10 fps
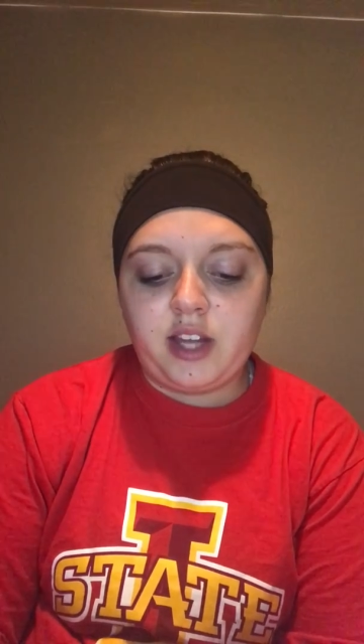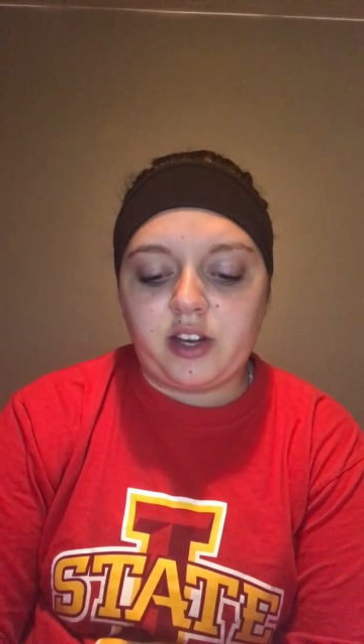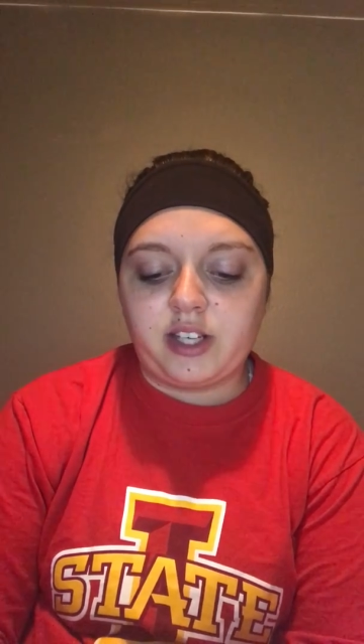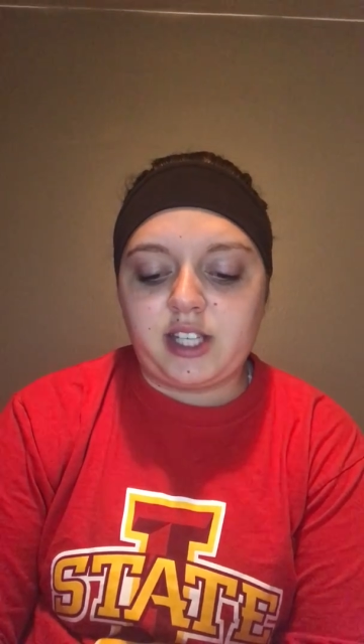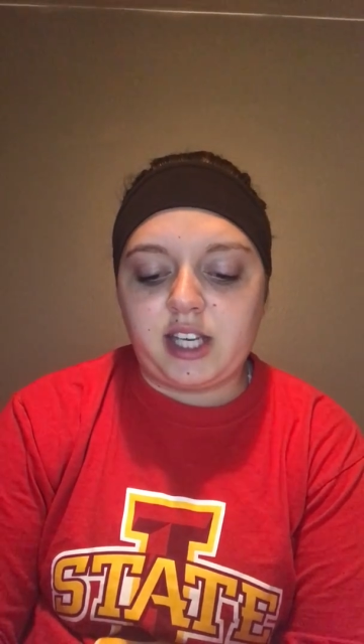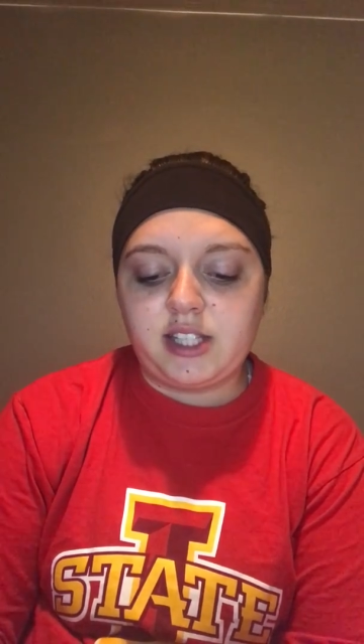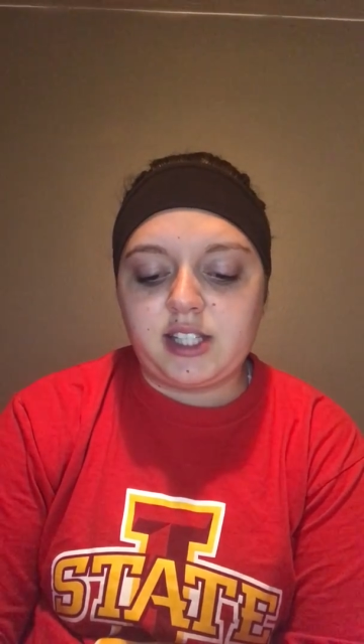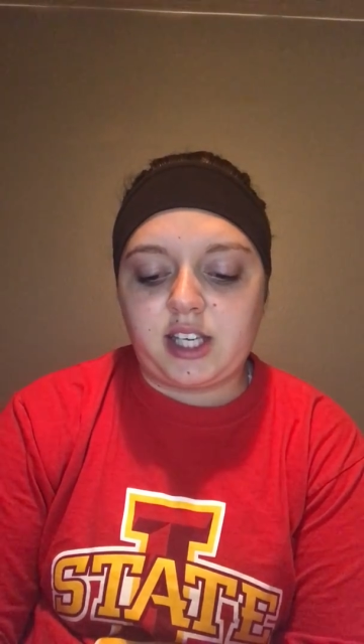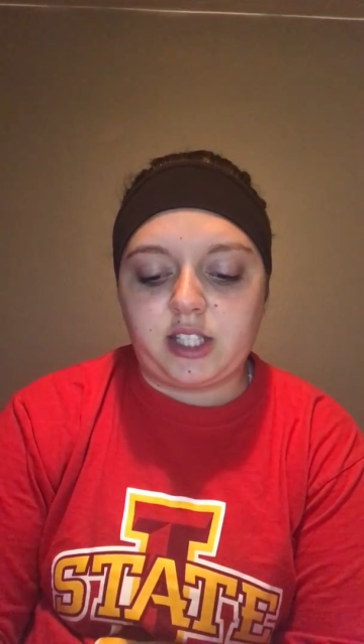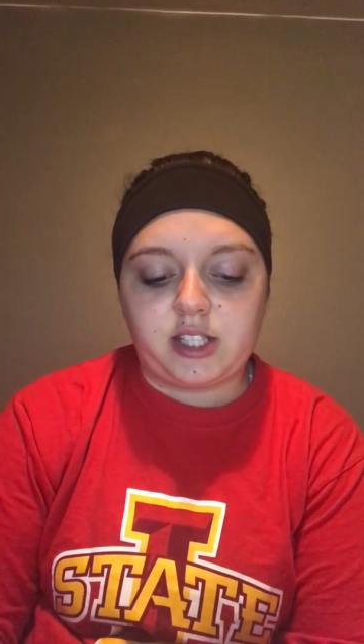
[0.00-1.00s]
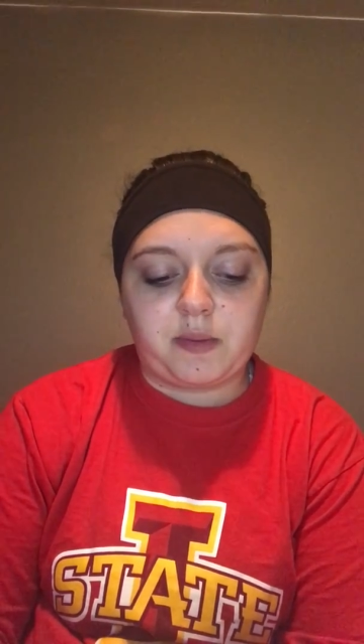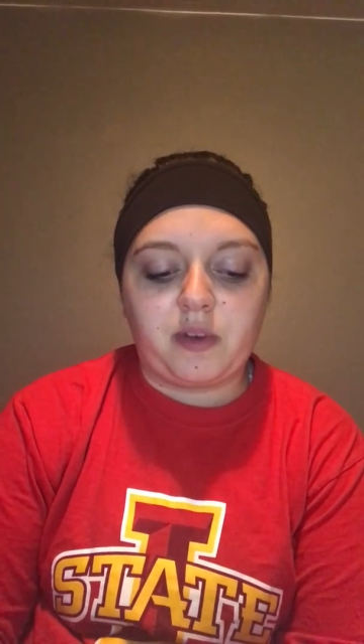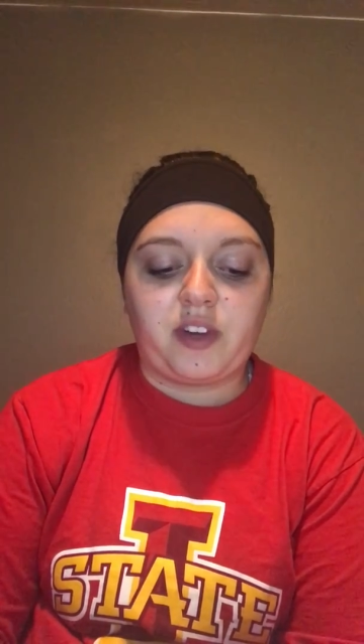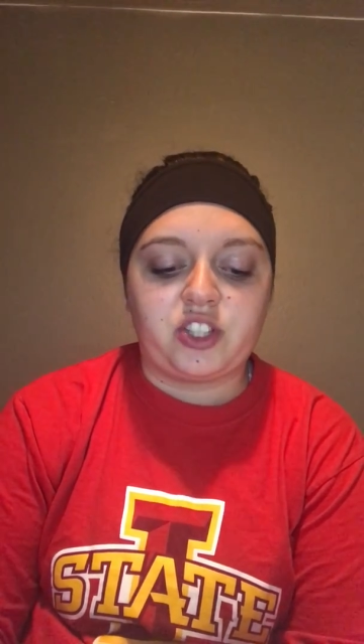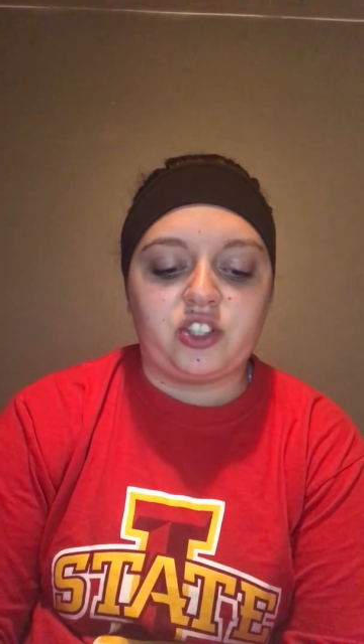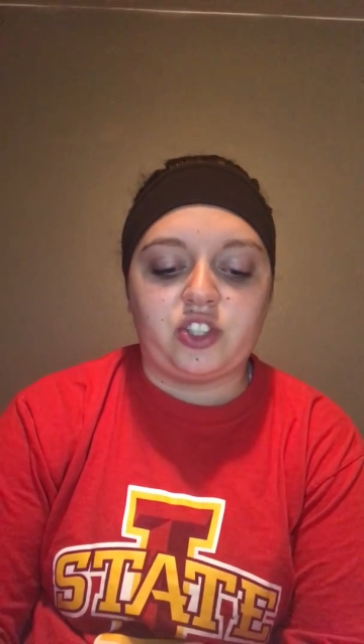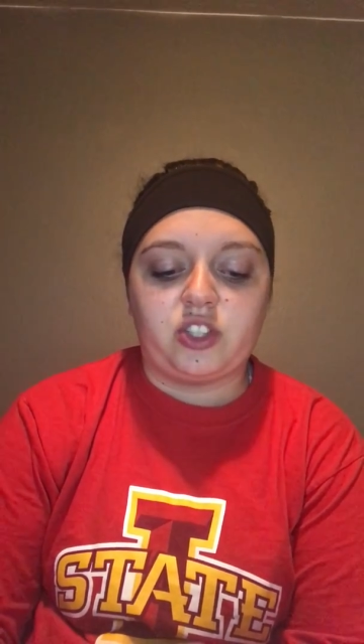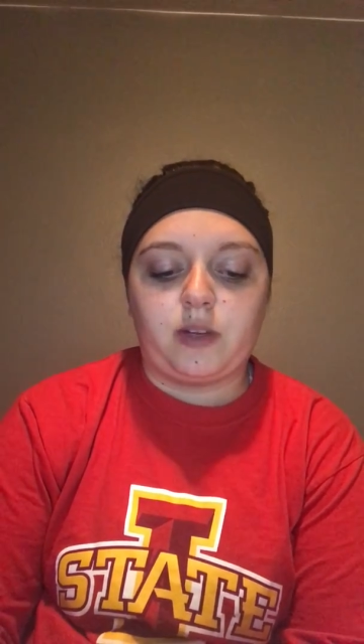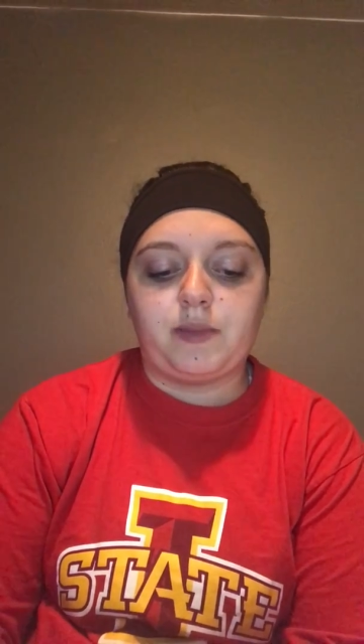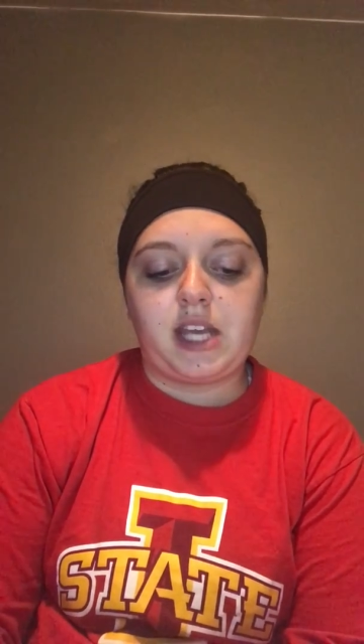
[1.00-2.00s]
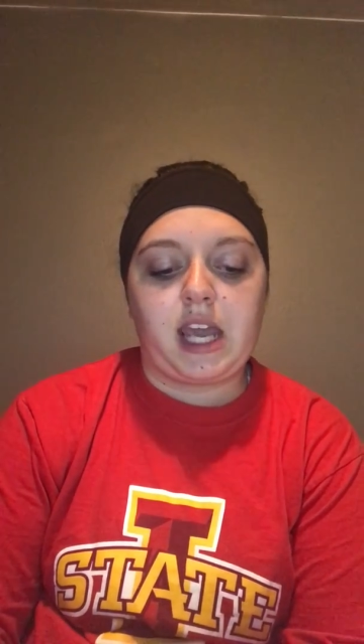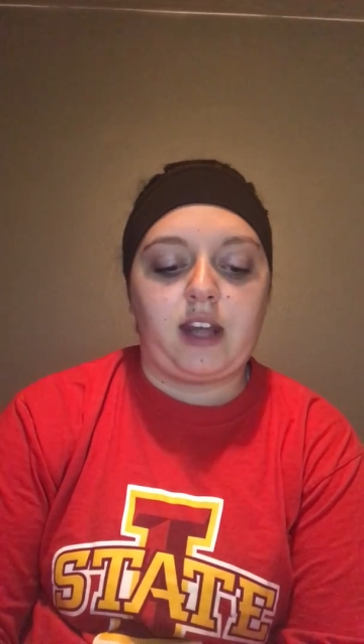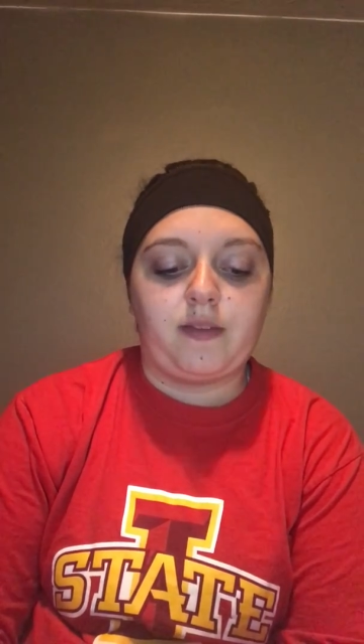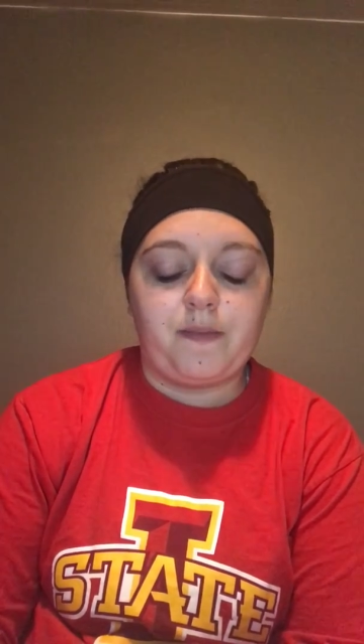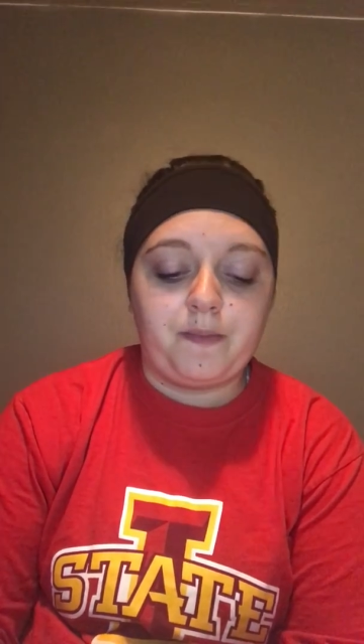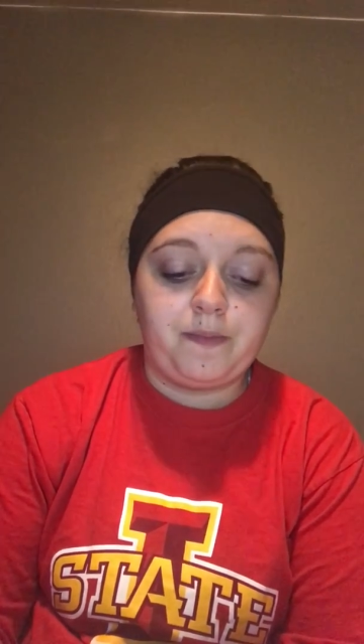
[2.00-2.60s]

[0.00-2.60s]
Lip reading: there are 10 skills a professional should obtain.